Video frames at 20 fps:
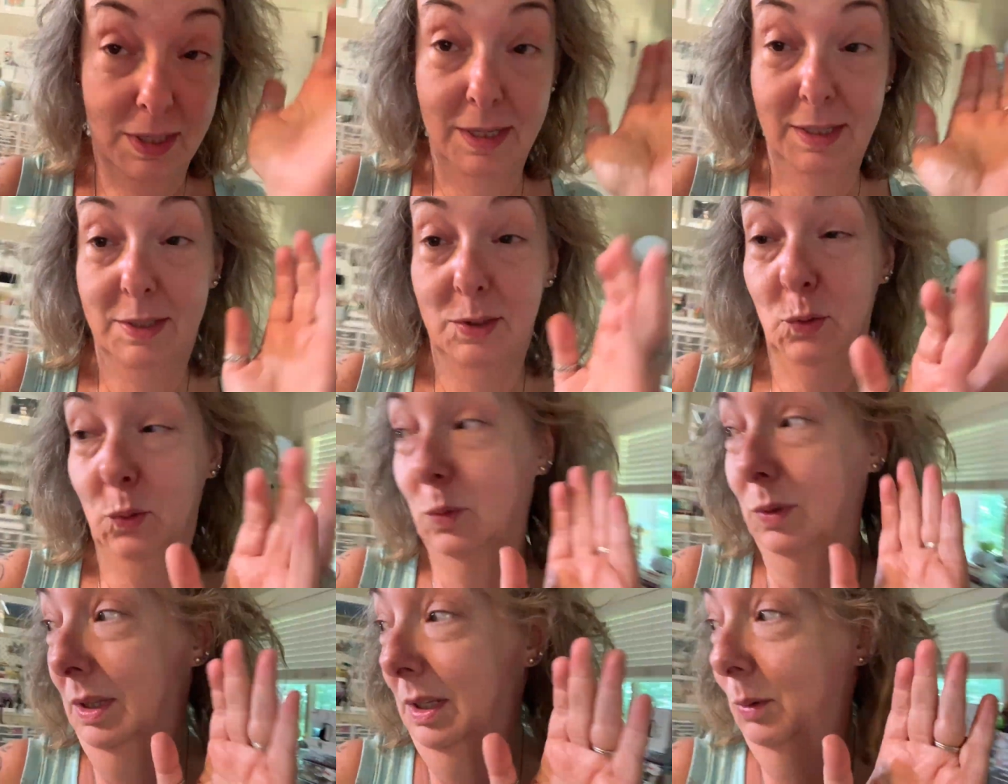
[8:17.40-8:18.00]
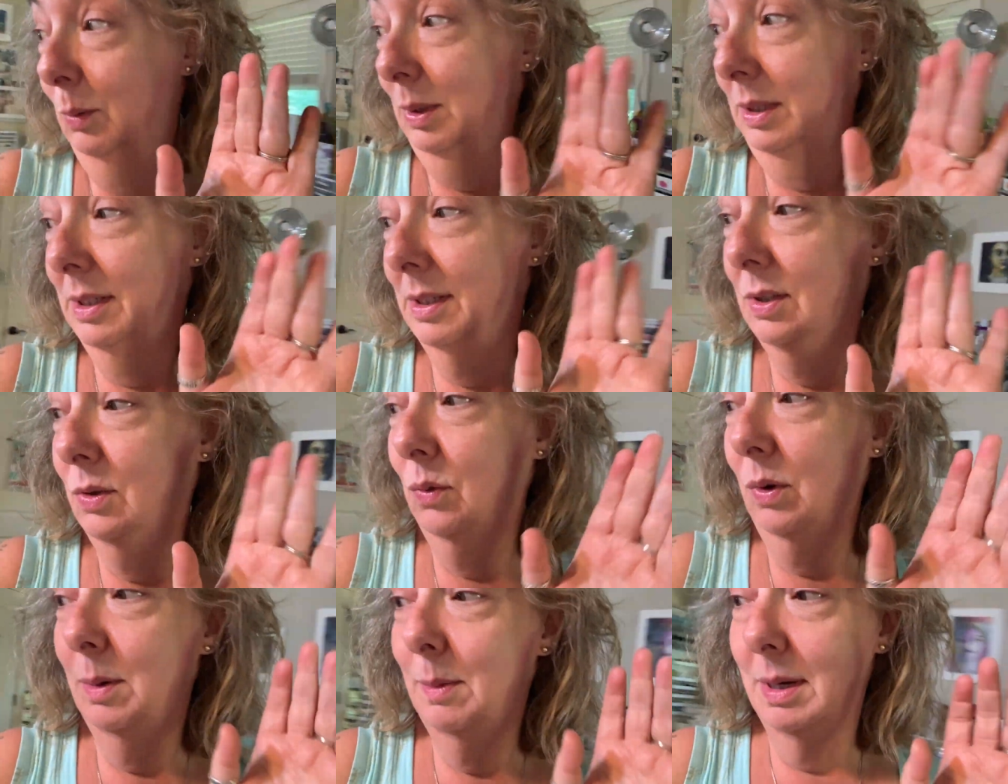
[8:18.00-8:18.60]
it's really what's
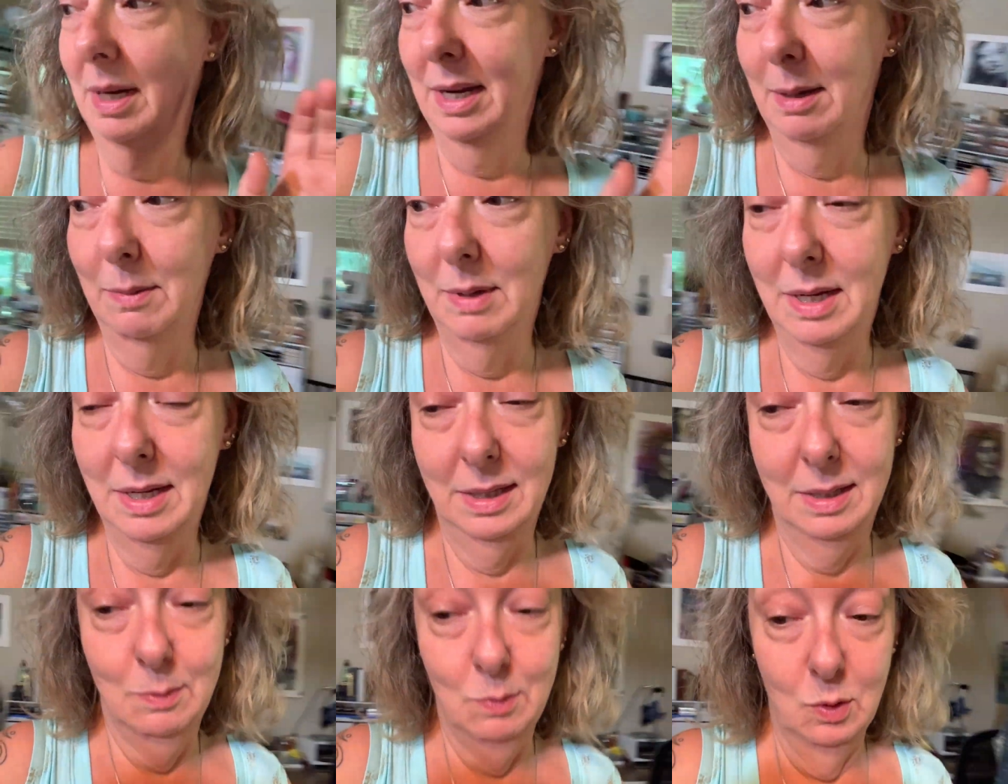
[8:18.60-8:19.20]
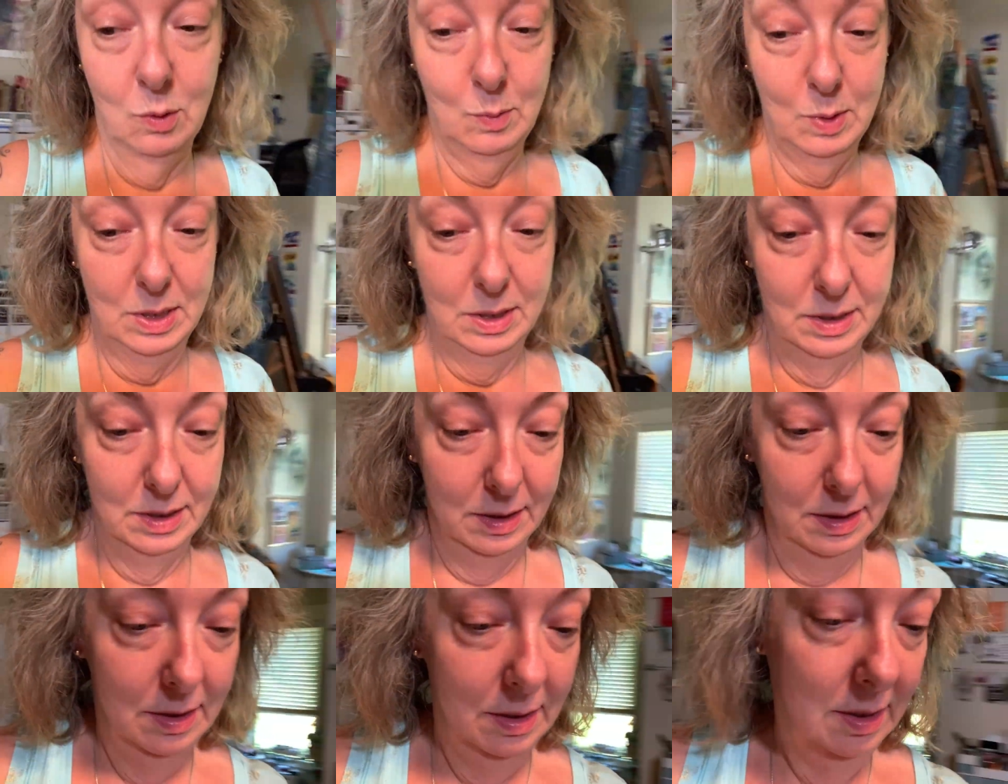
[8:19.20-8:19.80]
screaming at me at the
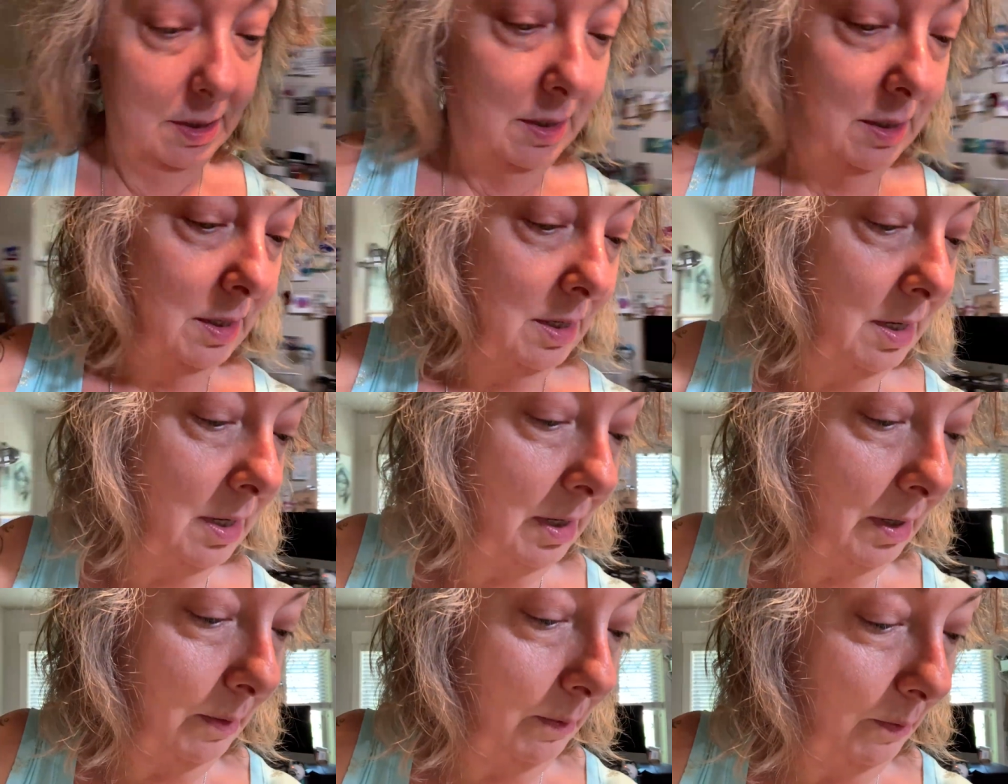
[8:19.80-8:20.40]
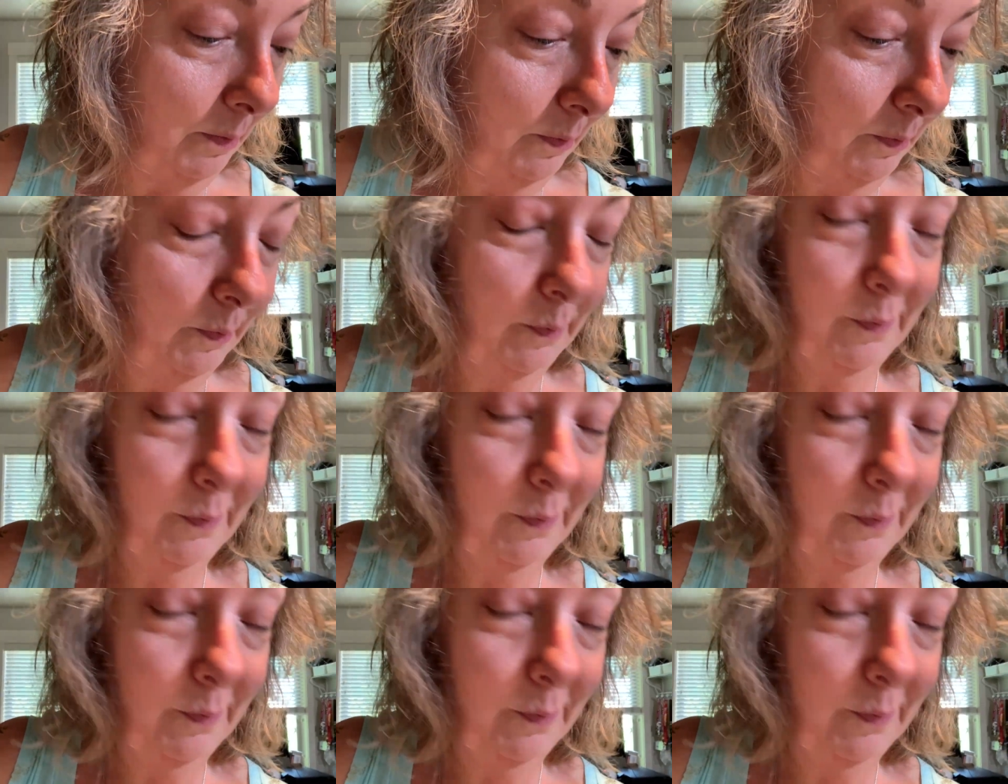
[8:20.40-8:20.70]
moment. Um,